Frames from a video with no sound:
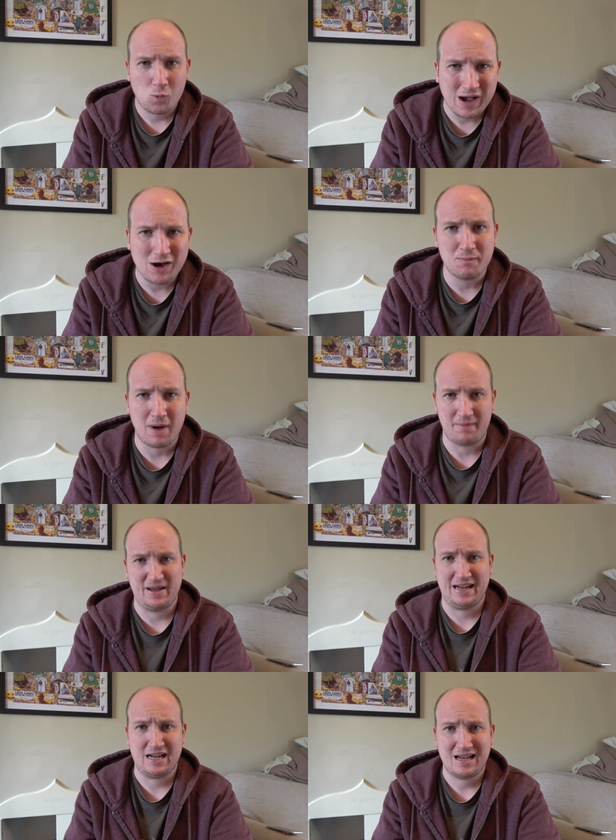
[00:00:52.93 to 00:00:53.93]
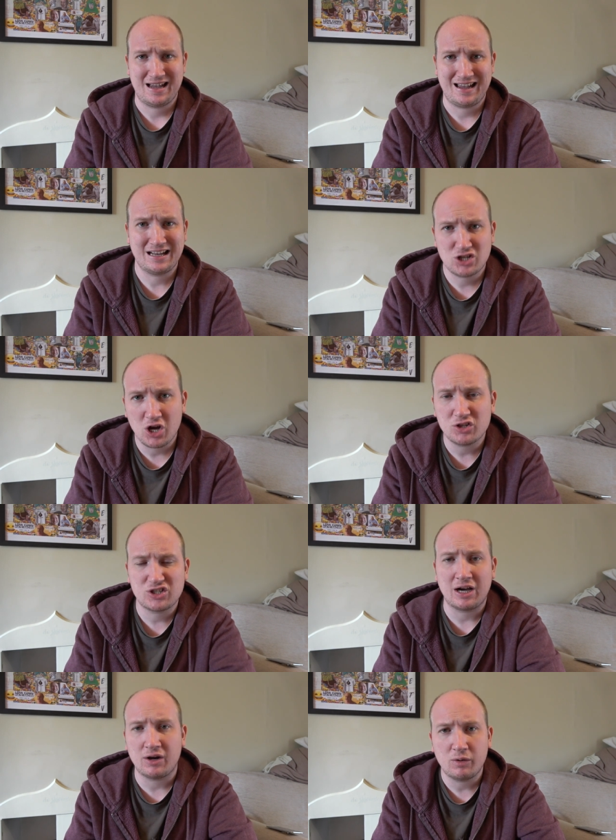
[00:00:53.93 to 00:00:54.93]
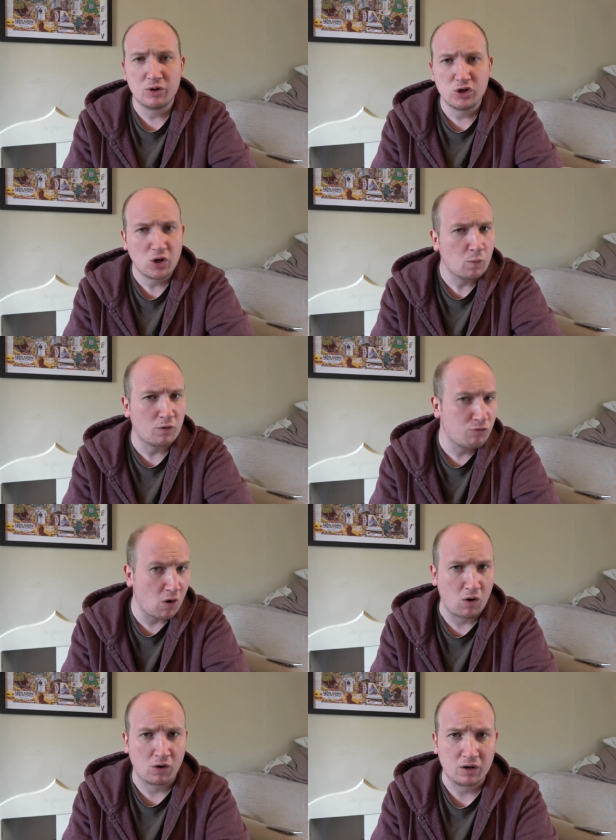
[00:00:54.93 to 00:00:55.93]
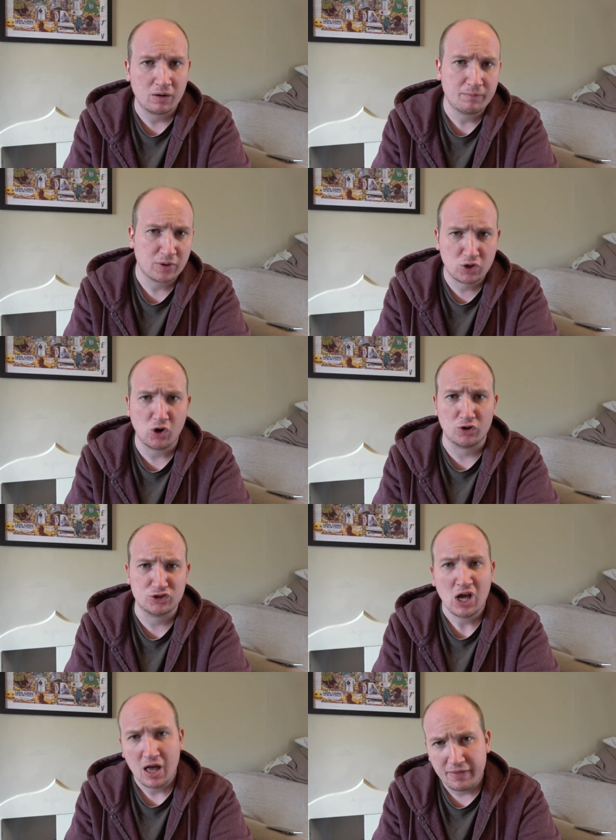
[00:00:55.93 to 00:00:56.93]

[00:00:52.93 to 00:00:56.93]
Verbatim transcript: Well, mummy, it turns out you were wrong because